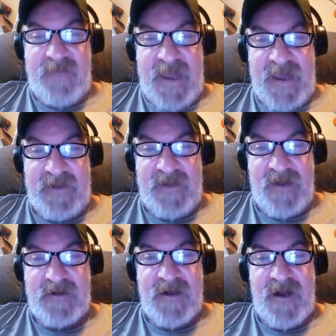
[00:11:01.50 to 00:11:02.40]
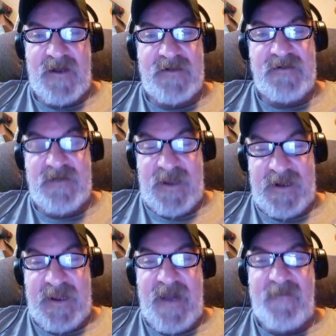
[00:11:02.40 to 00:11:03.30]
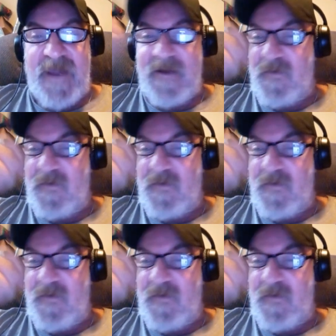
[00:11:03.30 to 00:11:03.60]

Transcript: behind Dr. Gautt, and they got back